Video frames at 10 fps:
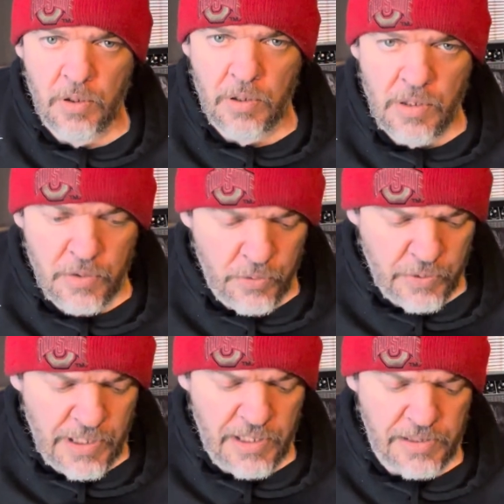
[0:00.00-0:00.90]
And you
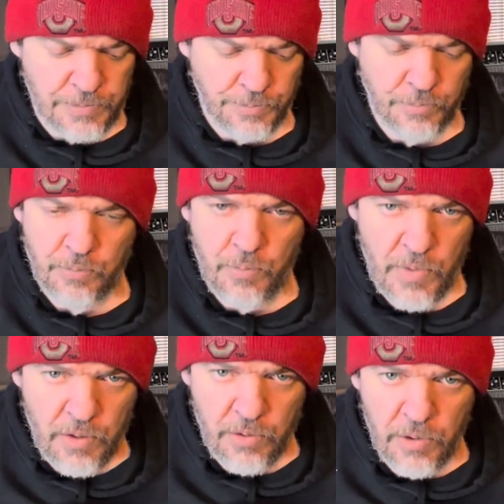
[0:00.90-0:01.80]
get it.
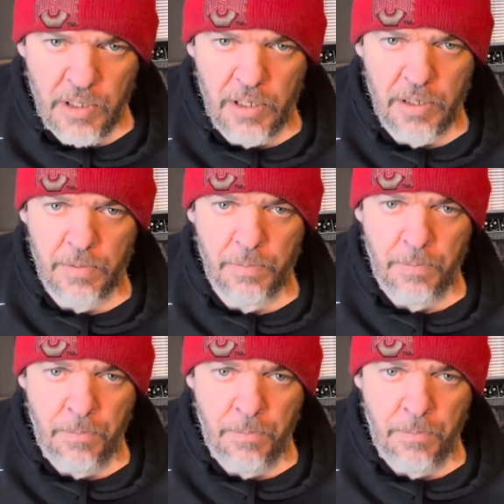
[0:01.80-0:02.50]
Do you get it?